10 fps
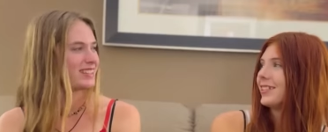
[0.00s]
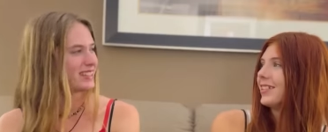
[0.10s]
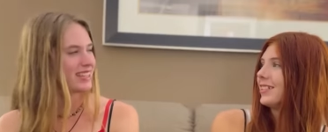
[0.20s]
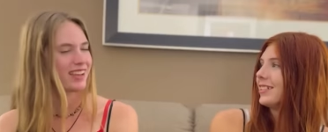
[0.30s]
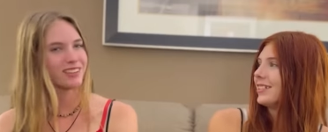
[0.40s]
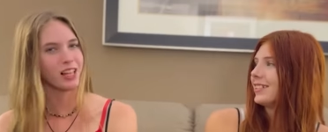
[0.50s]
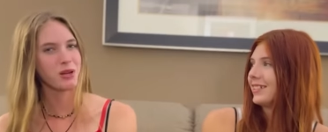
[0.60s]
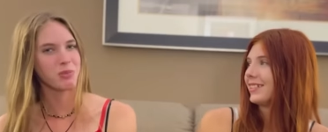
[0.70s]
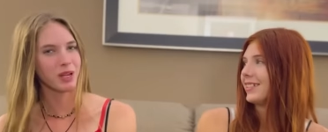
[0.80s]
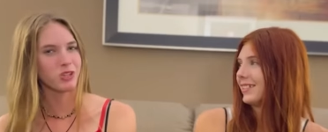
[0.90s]
Speaker 1: did take a
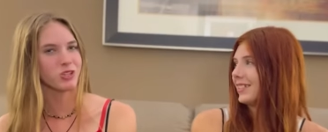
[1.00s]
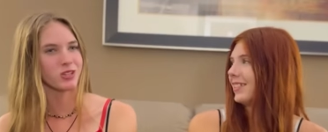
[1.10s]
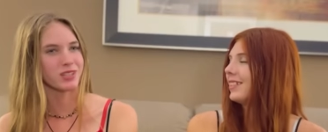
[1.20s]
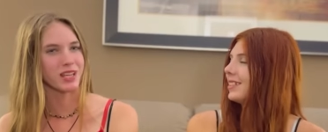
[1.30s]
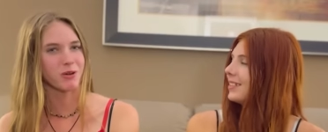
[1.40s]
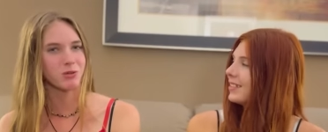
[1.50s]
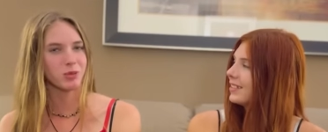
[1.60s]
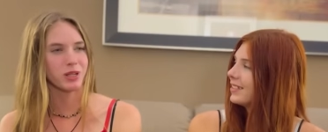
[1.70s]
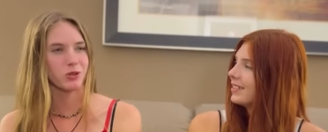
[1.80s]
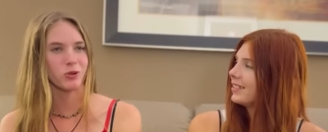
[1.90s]
lot of pictures. That was
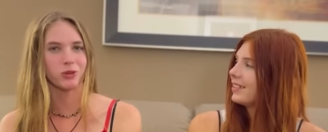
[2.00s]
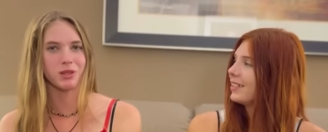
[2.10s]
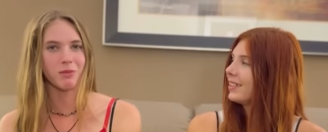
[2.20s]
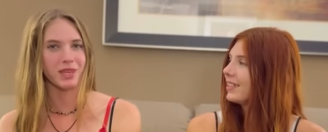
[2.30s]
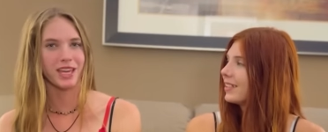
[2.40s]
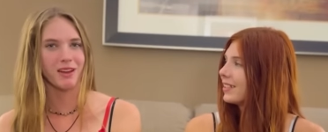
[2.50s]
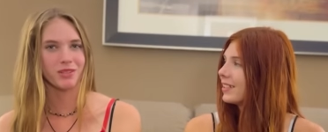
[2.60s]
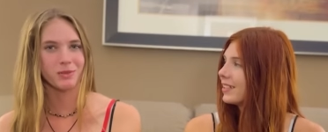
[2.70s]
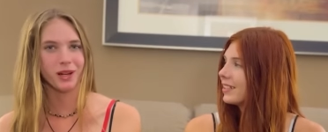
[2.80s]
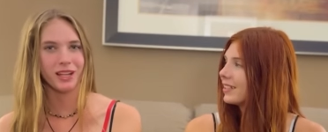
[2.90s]
pretty cool to meet
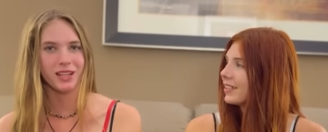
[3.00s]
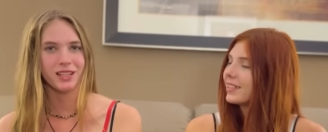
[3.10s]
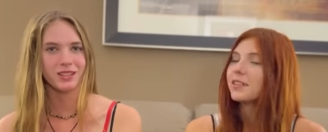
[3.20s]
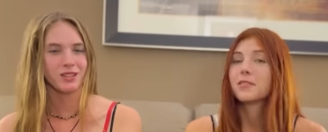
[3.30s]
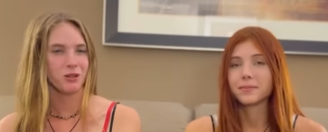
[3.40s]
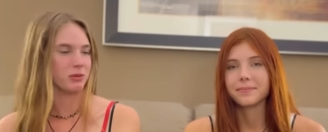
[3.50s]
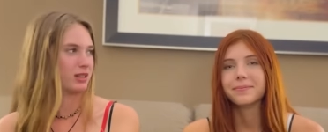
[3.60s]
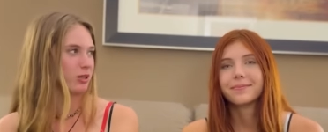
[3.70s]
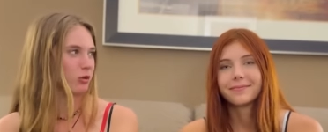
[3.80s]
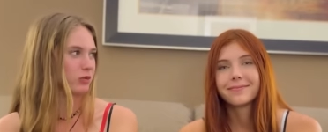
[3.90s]
everybody.
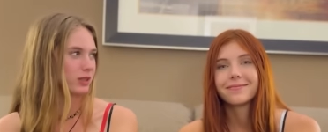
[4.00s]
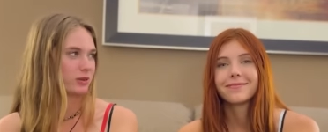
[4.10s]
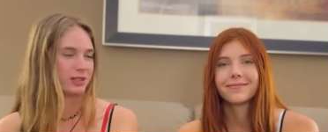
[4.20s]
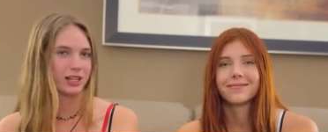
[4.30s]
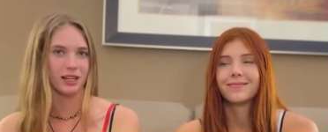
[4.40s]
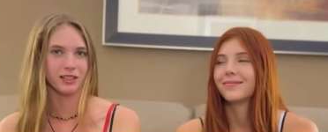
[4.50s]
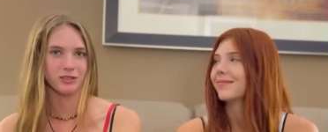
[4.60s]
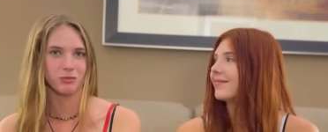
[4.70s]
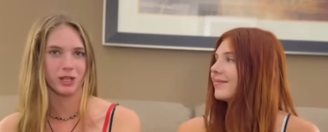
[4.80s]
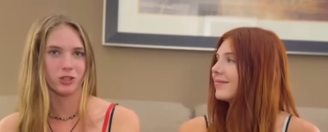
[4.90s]
hopefully we got
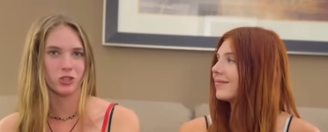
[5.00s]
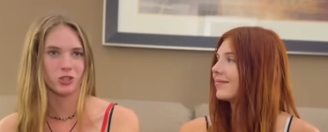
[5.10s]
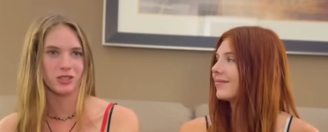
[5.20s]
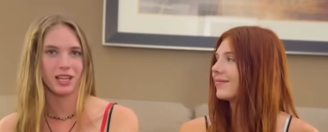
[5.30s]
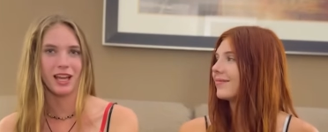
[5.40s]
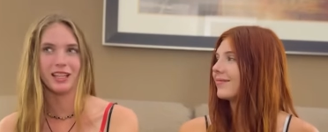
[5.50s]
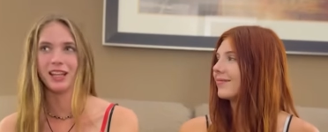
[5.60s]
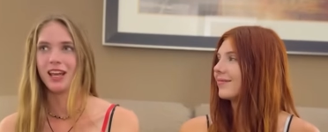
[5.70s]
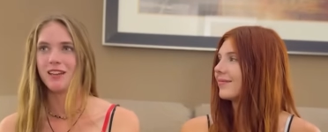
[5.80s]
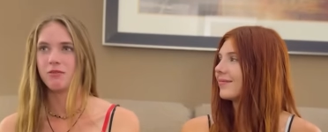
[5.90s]
enough pictures. I
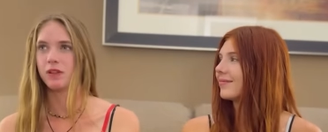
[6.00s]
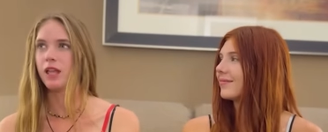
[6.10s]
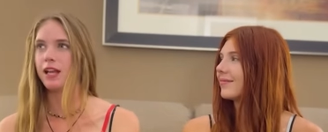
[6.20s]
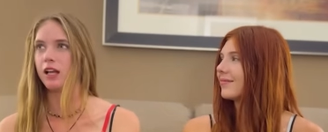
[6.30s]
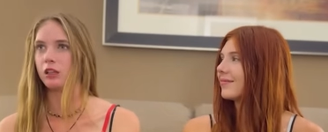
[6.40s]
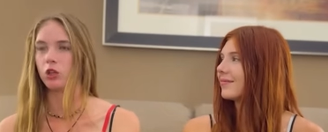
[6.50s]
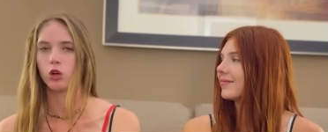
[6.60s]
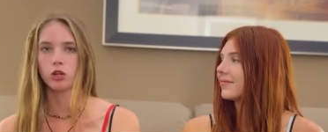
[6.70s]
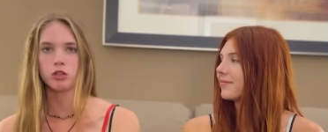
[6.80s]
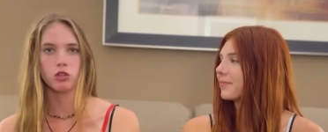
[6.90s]
feel like I
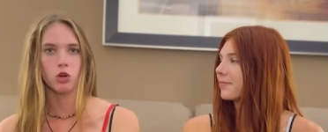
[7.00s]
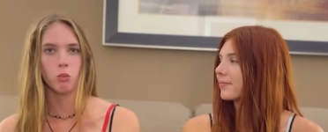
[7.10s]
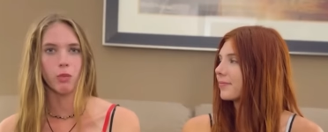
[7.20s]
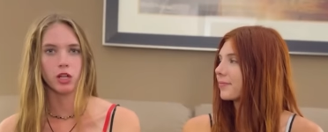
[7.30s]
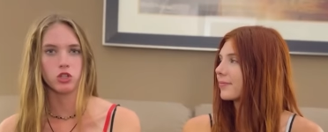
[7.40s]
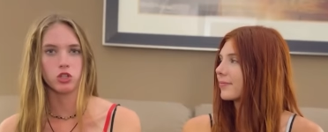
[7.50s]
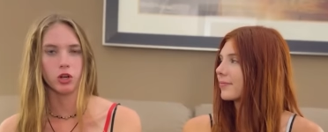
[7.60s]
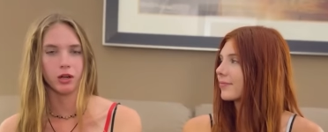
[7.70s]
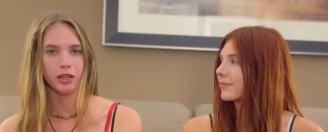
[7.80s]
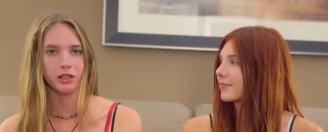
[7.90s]
learned so much
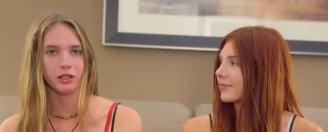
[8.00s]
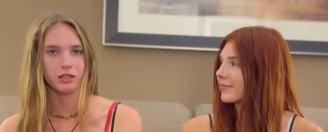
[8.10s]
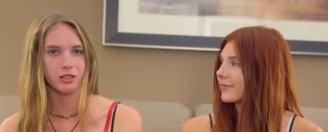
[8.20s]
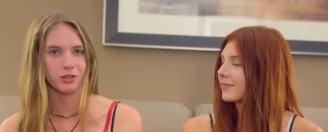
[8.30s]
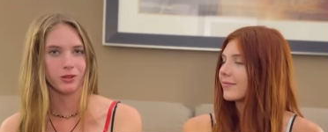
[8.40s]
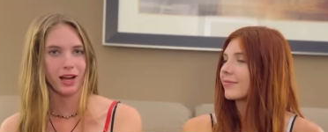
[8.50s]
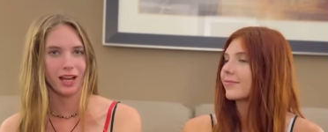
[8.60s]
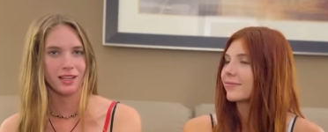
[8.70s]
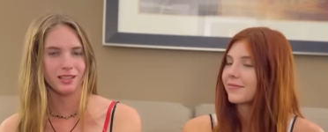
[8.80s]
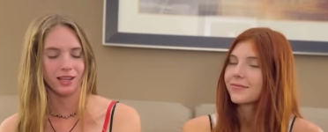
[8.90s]
talking to you
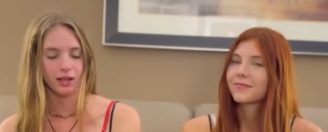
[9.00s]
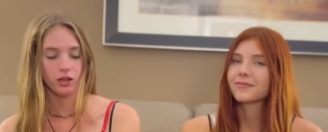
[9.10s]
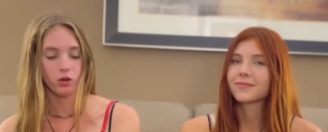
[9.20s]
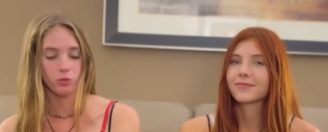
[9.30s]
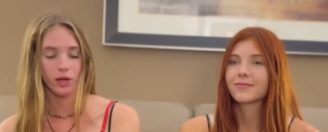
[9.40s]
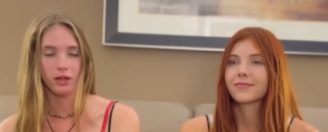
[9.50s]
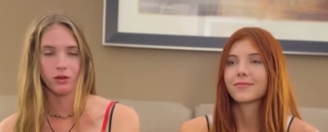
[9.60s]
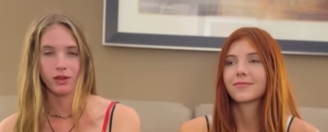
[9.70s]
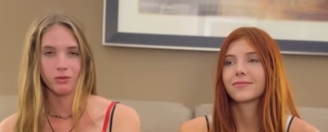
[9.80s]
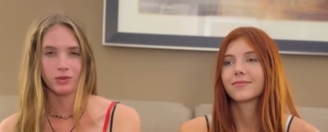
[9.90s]
guys and I hope, I
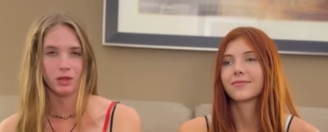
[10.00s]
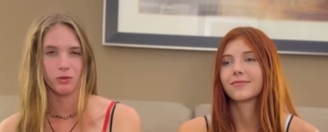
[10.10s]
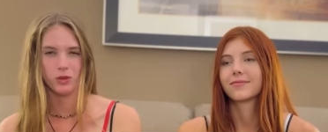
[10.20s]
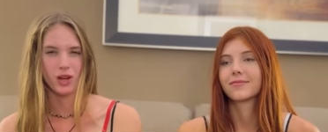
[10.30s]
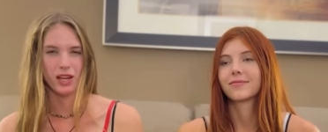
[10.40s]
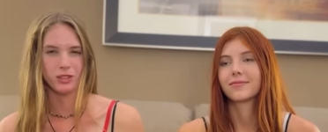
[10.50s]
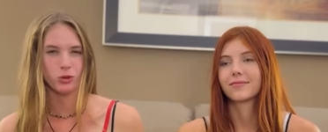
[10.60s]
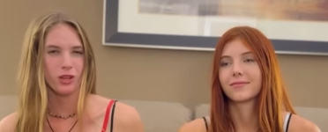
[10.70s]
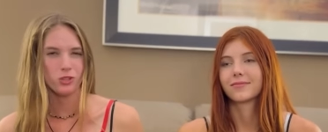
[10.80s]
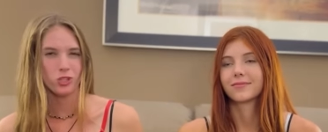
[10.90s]
know some of you had
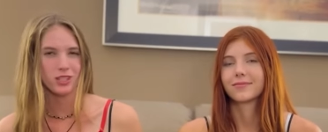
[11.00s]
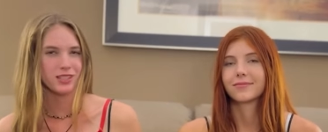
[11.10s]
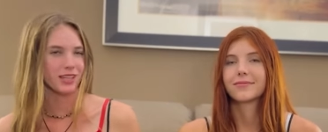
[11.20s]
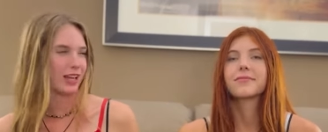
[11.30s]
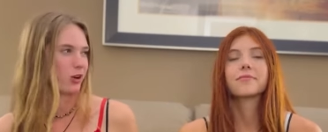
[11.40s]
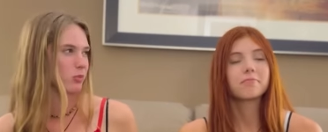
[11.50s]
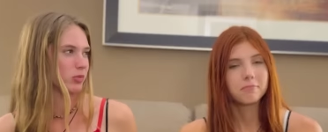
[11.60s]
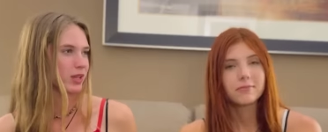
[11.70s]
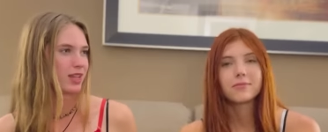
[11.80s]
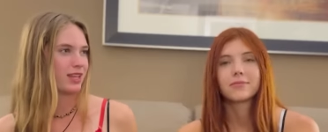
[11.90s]
questions. I hope
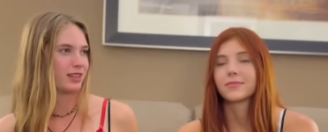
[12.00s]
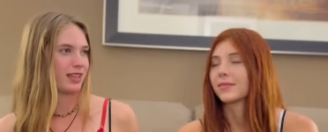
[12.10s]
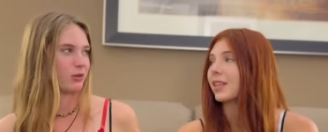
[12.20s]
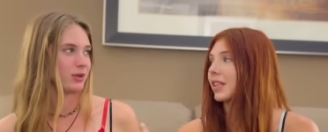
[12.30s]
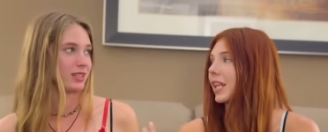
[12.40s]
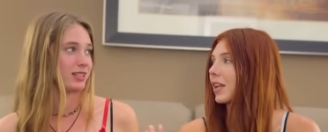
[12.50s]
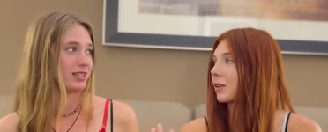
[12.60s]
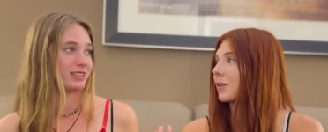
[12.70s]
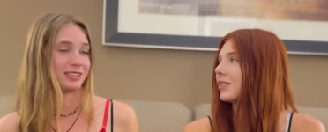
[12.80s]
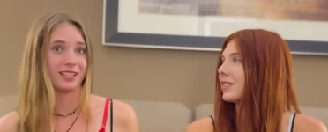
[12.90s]
that we
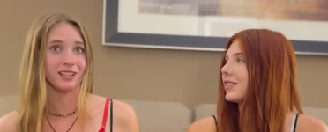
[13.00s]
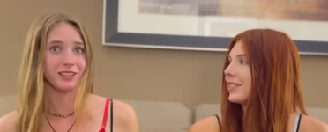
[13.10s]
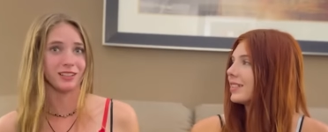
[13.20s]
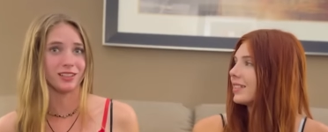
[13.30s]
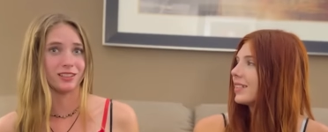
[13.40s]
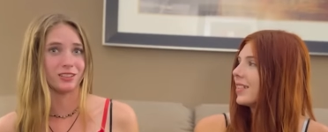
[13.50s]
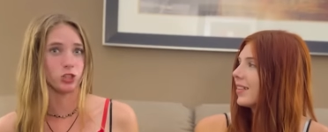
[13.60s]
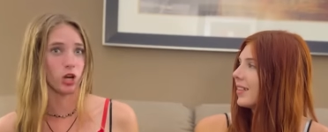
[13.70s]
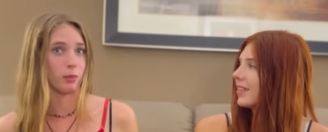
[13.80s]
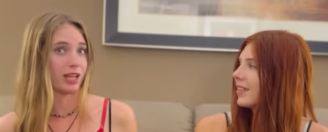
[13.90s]
a did a good
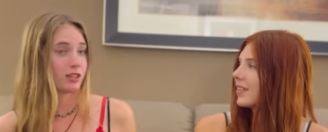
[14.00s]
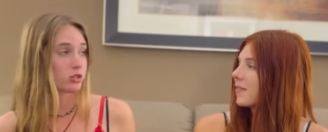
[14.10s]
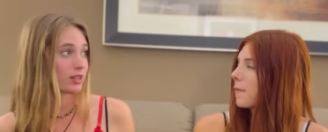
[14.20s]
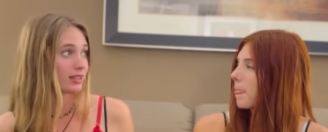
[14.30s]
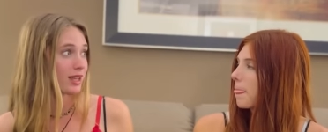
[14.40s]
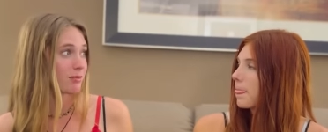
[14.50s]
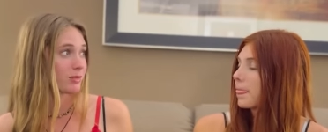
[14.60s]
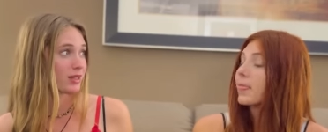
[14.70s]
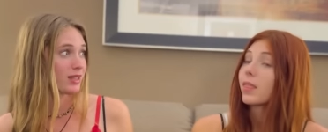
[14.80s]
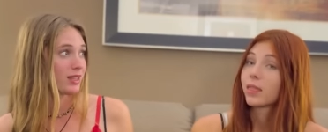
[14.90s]
job answering them.